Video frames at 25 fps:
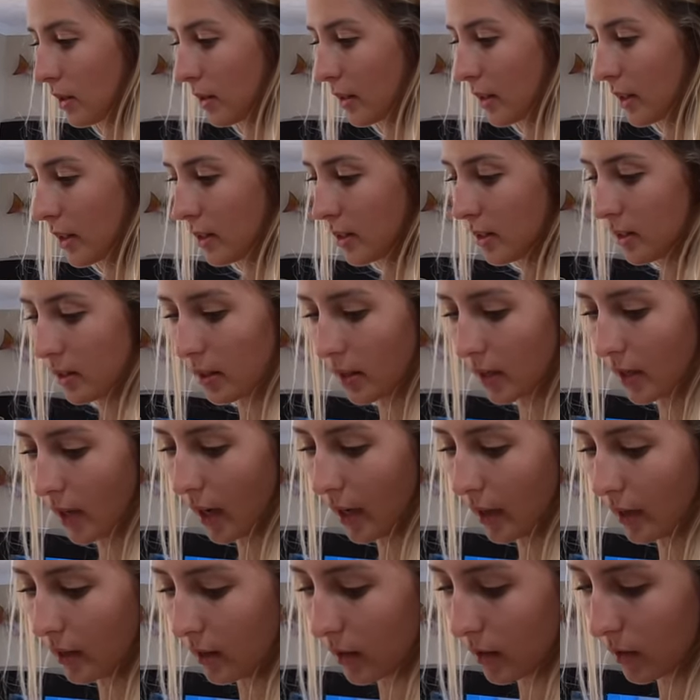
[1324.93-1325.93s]
This
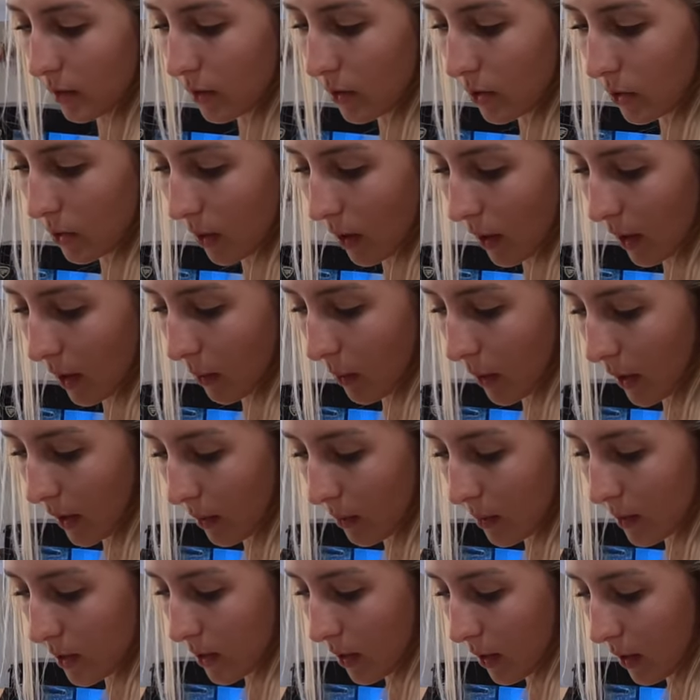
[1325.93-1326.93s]
got a little too hot while
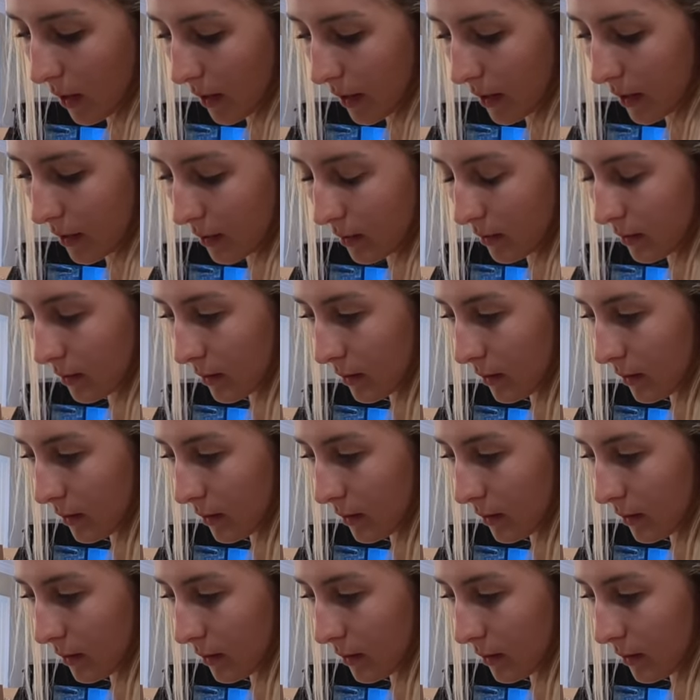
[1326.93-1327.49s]
I was talking.